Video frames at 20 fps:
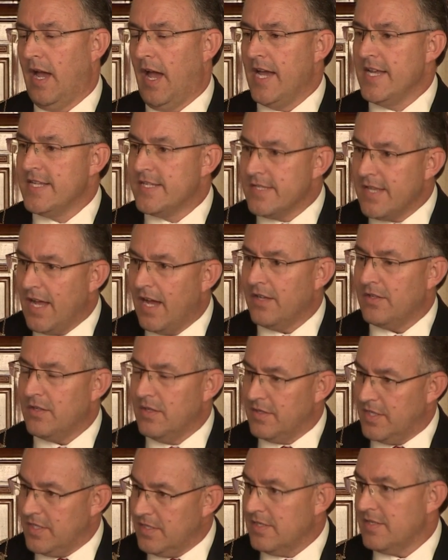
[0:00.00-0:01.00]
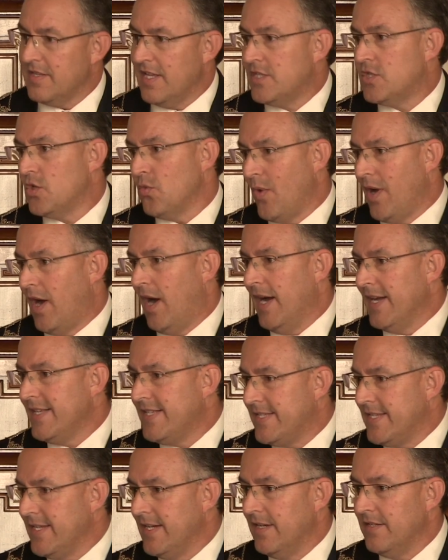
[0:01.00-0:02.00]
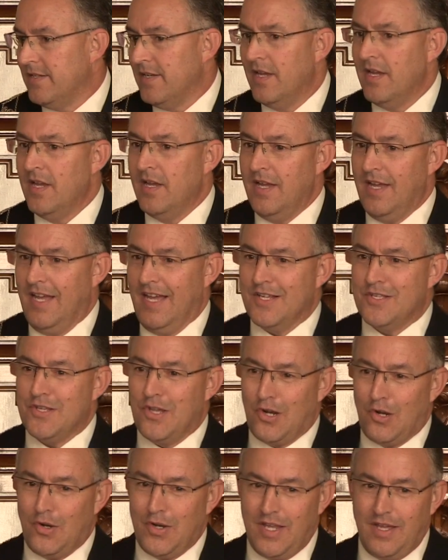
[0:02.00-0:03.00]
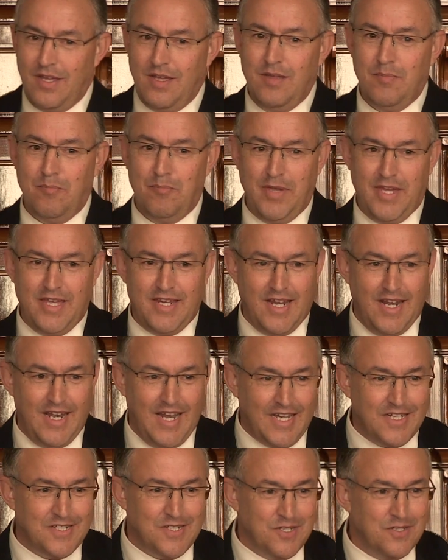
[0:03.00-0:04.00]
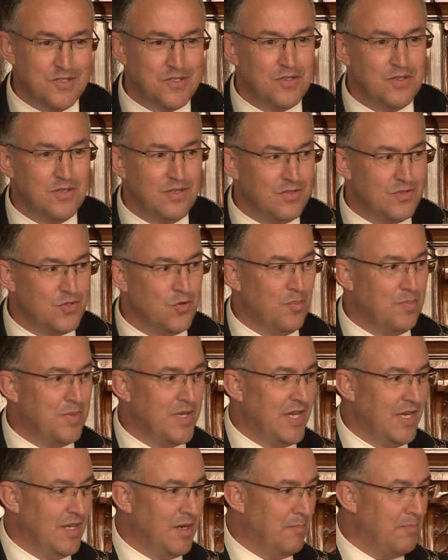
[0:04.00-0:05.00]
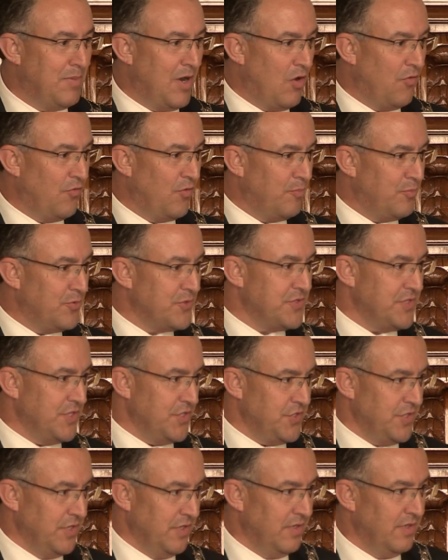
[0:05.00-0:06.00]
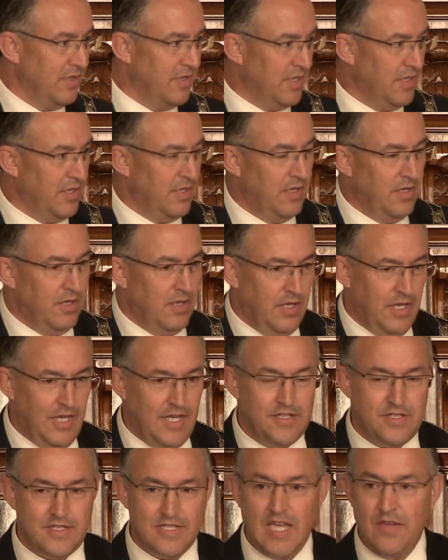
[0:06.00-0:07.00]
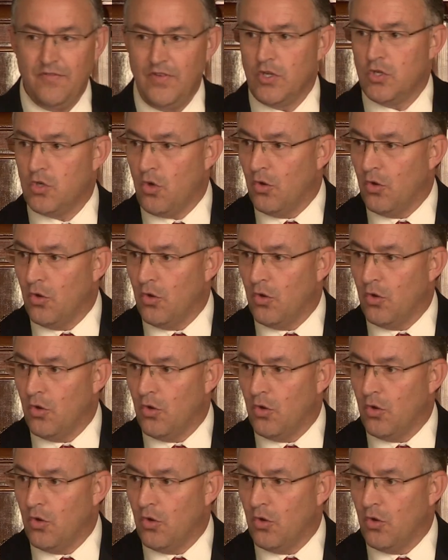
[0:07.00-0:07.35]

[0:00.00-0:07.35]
is not, that's the way I see it, is not only being elected to be in a powerful position, it's giving